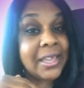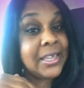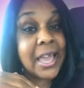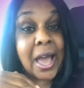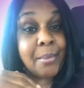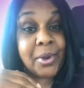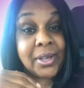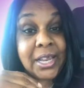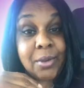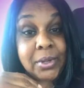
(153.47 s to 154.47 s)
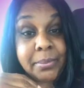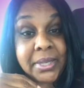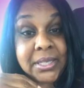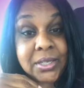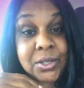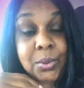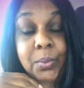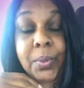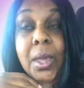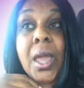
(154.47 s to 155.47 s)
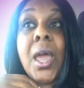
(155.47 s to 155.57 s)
Yeah, I'm on here with a missing tooth.